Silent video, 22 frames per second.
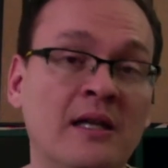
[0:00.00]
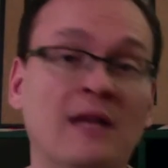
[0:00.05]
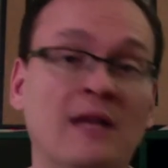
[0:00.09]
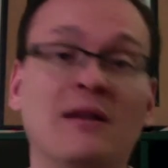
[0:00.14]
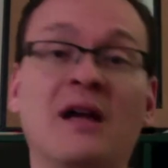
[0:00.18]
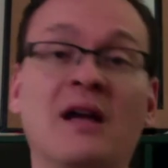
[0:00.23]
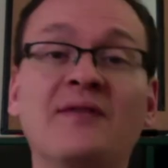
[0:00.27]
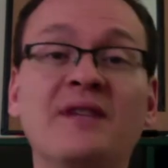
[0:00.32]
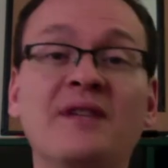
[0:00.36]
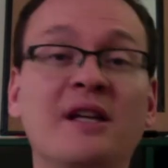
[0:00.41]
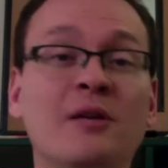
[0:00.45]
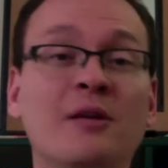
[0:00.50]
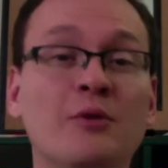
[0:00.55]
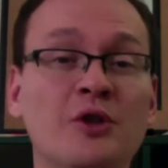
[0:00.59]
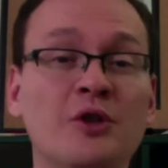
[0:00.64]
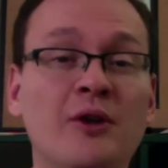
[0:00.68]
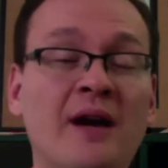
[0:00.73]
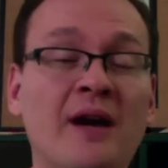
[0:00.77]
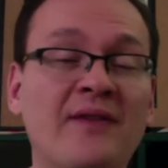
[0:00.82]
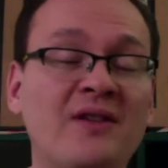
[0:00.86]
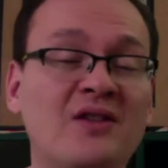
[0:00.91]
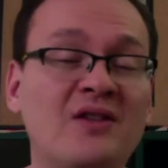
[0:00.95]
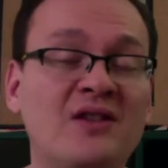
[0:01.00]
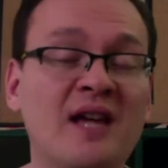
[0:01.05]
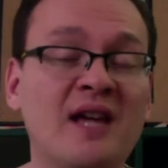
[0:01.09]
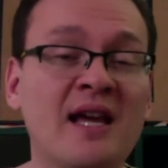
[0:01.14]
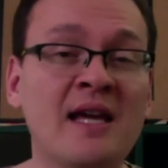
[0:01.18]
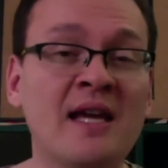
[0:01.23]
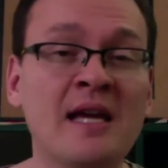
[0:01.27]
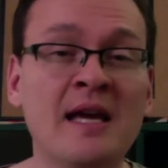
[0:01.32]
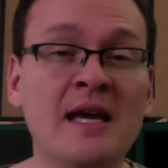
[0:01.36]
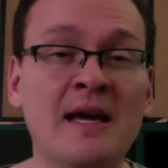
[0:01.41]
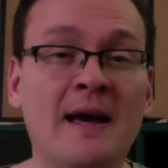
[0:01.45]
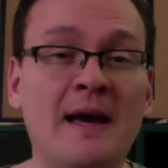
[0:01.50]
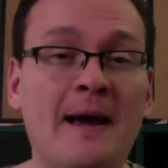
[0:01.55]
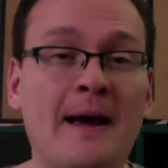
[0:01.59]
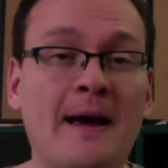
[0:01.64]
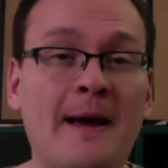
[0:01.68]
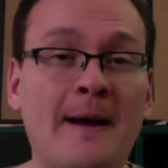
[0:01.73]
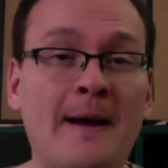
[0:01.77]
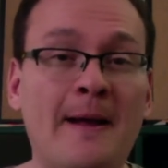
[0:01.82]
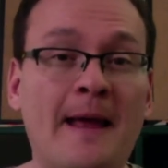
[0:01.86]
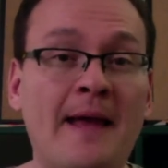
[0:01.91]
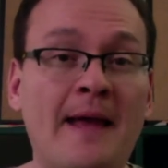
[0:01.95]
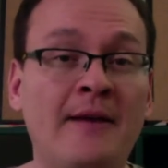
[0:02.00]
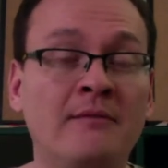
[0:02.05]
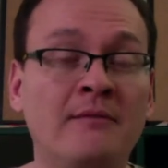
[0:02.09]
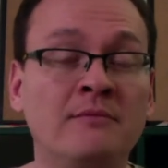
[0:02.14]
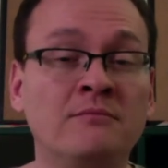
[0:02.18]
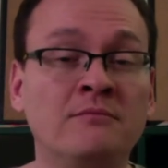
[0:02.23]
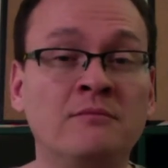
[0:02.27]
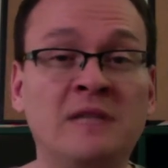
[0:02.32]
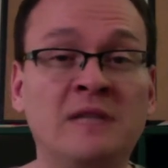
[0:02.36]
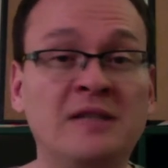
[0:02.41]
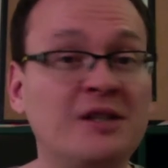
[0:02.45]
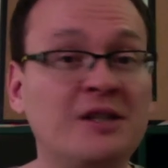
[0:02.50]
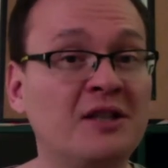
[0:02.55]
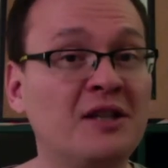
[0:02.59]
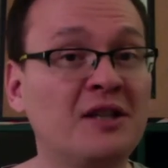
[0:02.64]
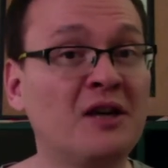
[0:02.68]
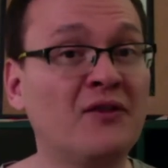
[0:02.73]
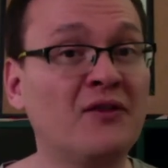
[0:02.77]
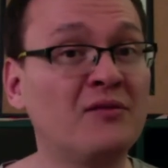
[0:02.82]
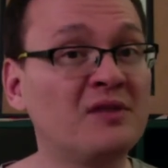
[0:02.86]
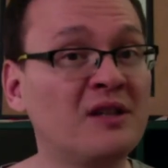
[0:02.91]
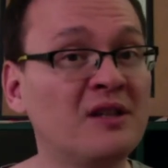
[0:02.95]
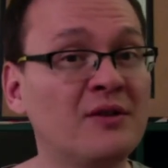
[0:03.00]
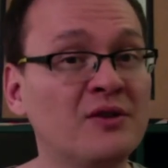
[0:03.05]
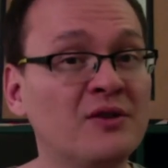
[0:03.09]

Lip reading: Love to hear what you have to say. And as you can tell from Sarah's